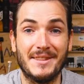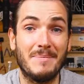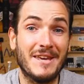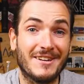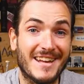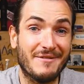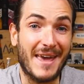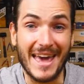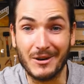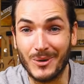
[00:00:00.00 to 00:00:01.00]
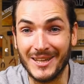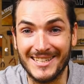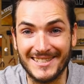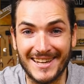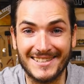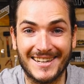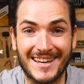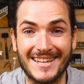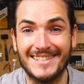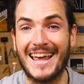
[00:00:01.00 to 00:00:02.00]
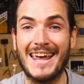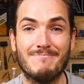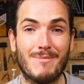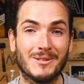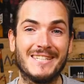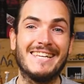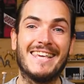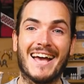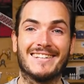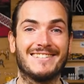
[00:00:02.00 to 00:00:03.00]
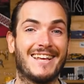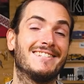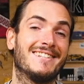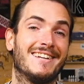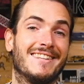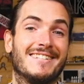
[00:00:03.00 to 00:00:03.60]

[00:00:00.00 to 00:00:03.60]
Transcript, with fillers: The PiicoDev air quality sensor is a multi-gas sensor